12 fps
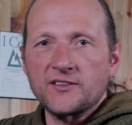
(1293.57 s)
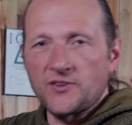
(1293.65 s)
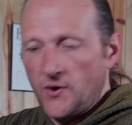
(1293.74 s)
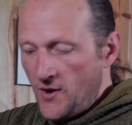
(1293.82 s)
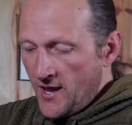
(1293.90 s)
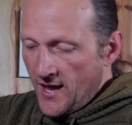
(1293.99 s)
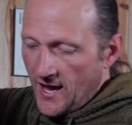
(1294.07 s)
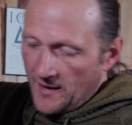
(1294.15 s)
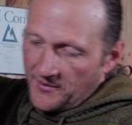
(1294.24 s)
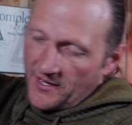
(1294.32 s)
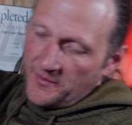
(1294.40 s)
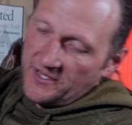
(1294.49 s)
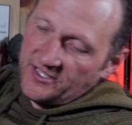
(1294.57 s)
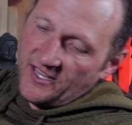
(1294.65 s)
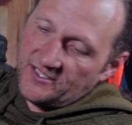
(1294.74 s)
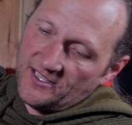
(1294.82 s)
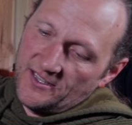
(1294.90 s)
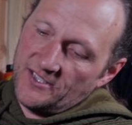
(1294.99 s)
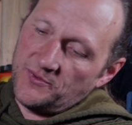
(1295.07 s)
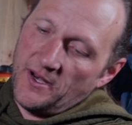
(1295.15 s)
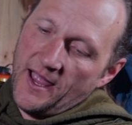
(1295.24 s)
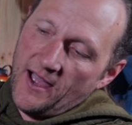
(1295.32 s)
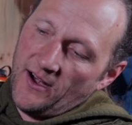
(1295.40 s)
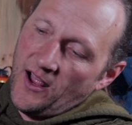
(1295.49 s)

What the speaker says: So I'm going to be testing this one out.